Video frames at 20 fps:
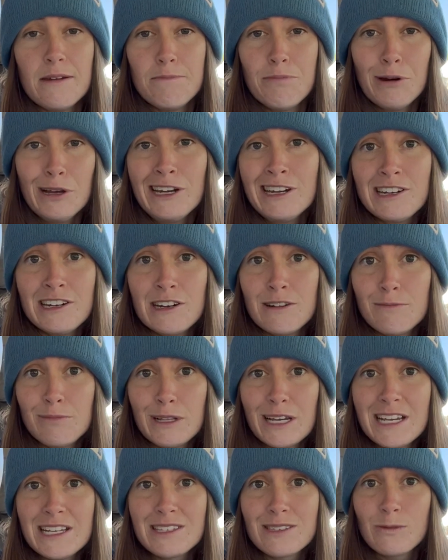put it in a
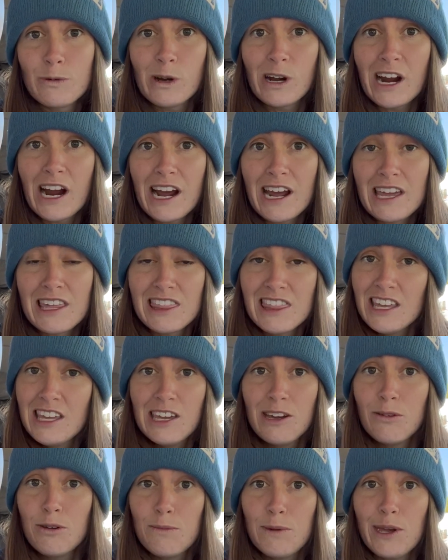place where I think
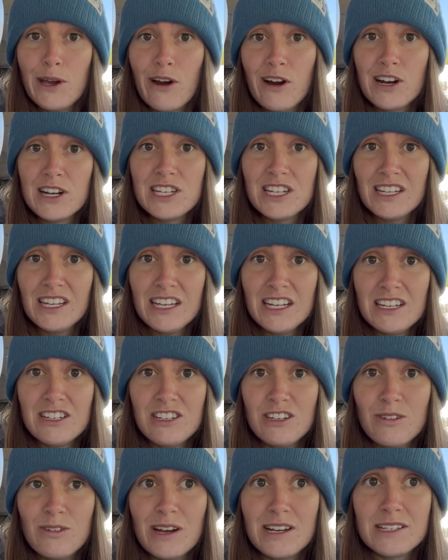it would be hard to get
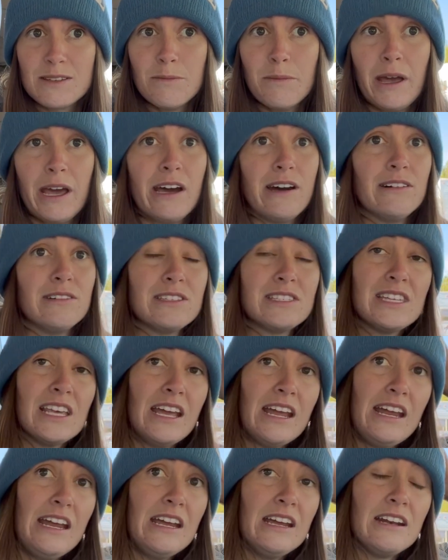to as a mouse,
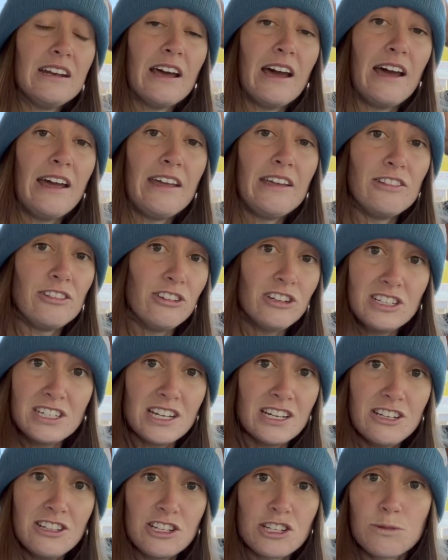and I looked
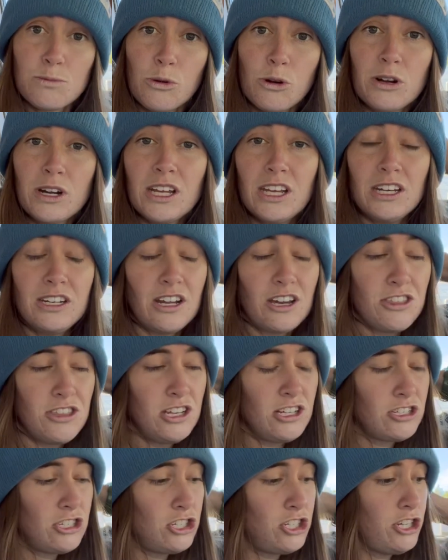at it this morning and
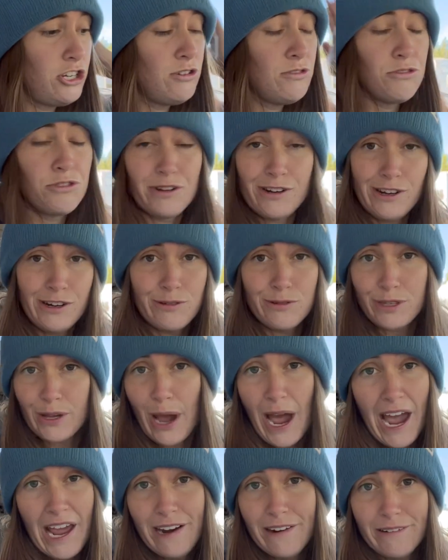nothing's chewed through, so
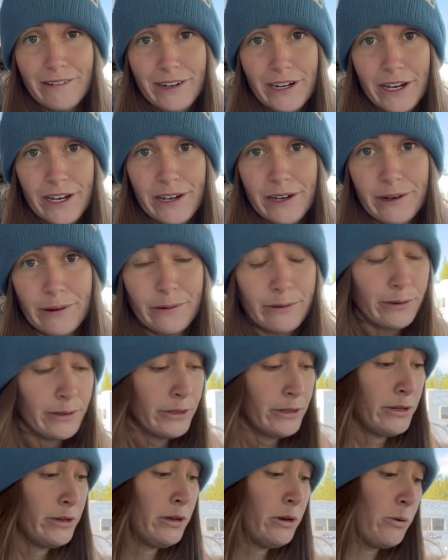I don't know
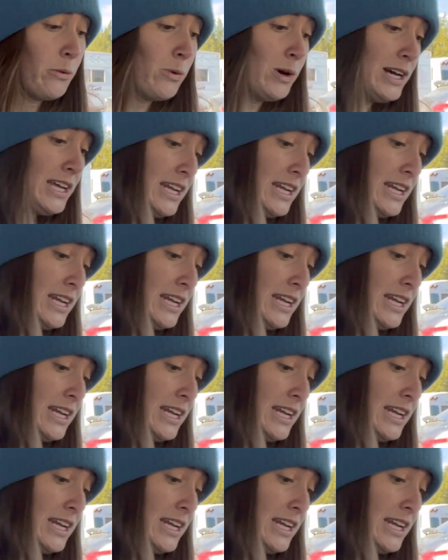what